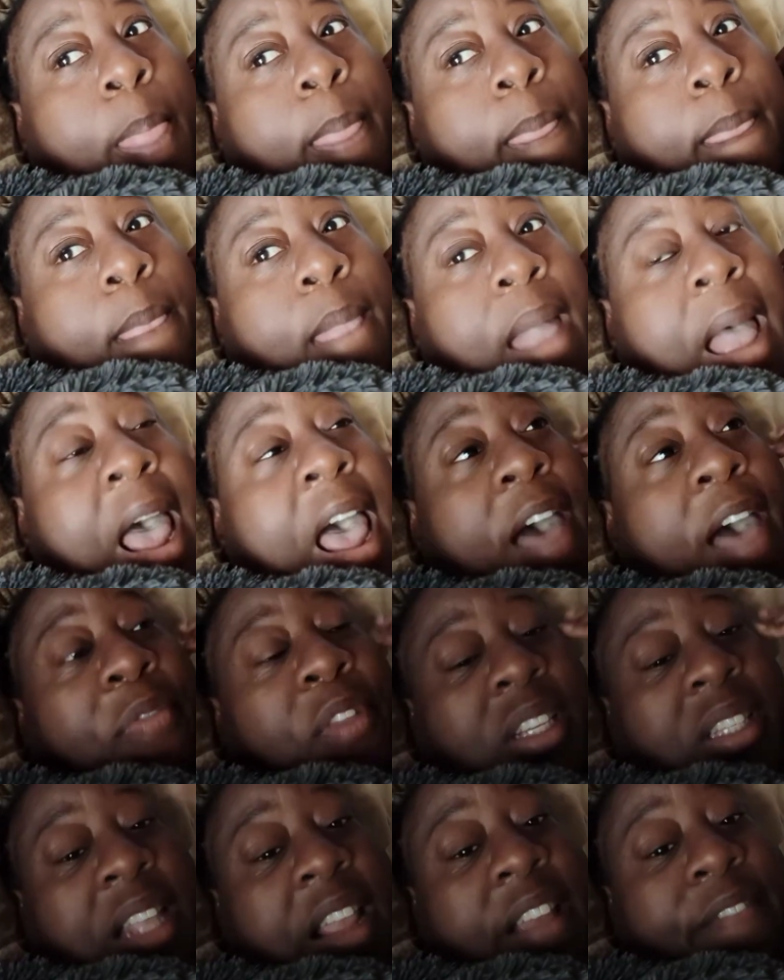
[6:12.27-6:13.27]
I had to
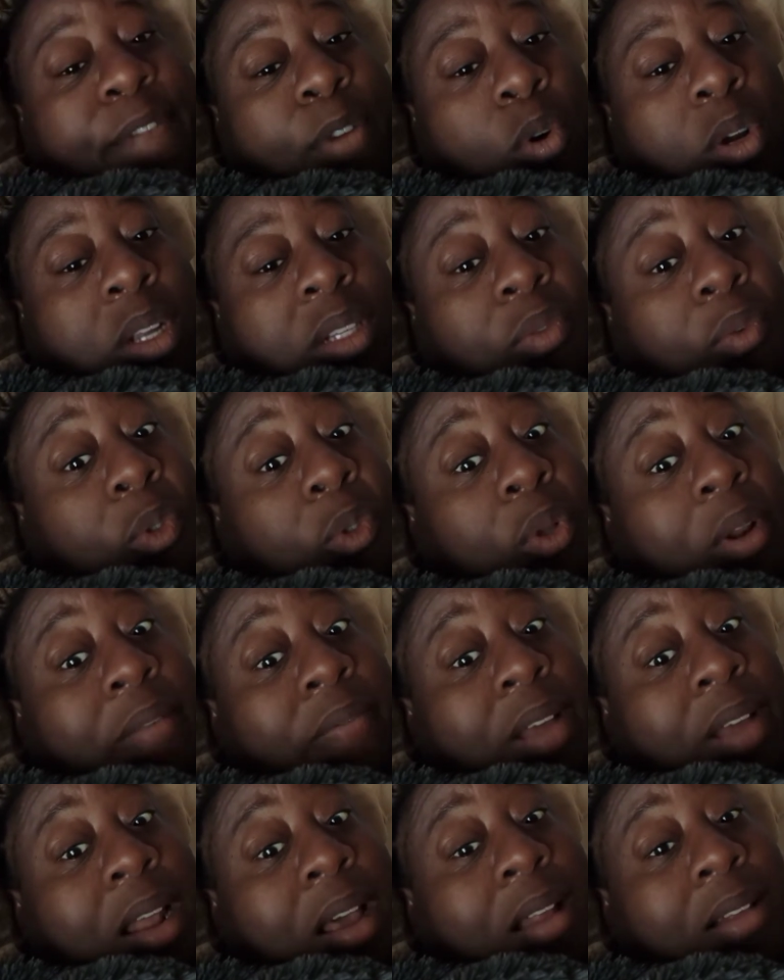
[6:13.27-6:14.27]
stay focused. It was
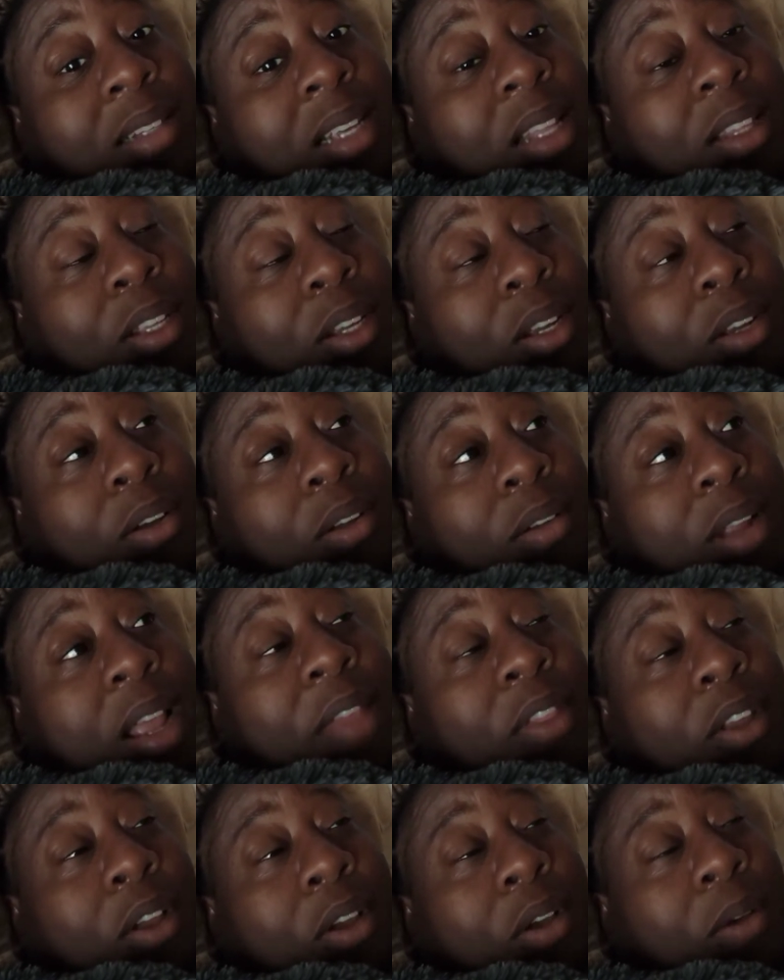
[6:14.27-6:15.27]
$25 at
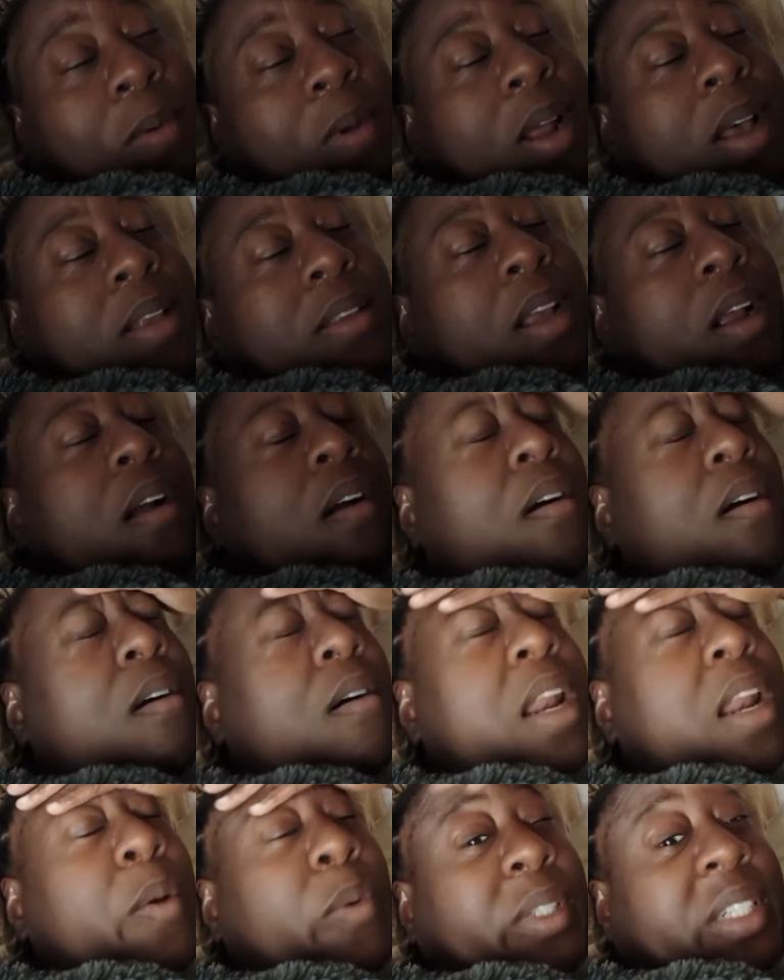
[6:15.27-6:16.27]
the Goodwill. I was like, oh, and
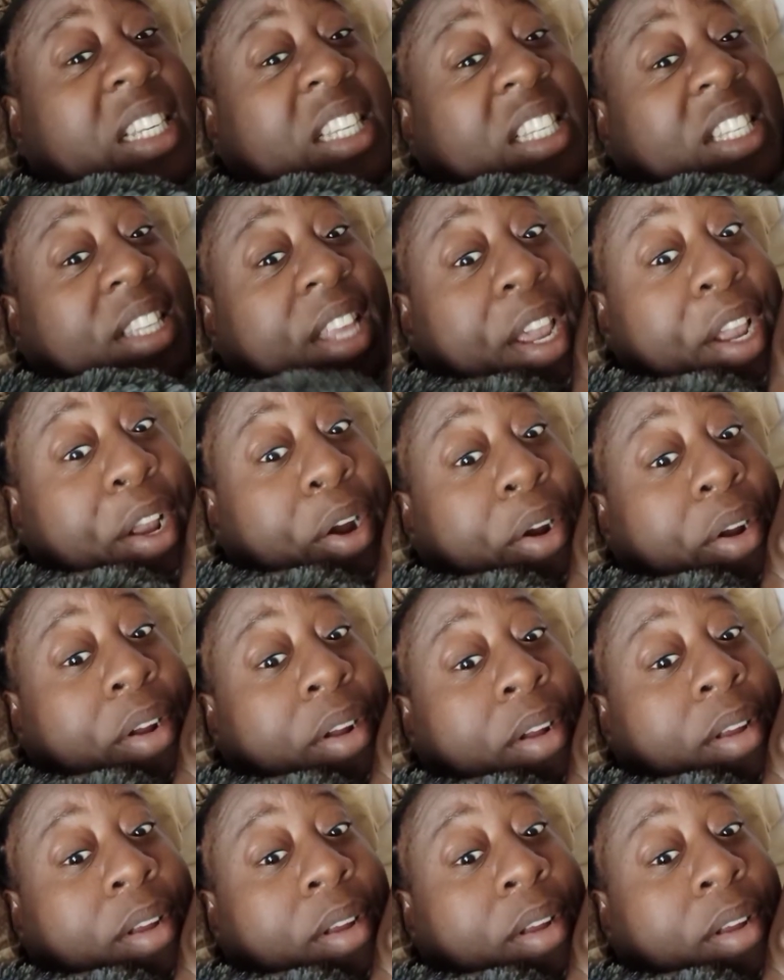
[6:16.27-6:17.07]
it was a Singer.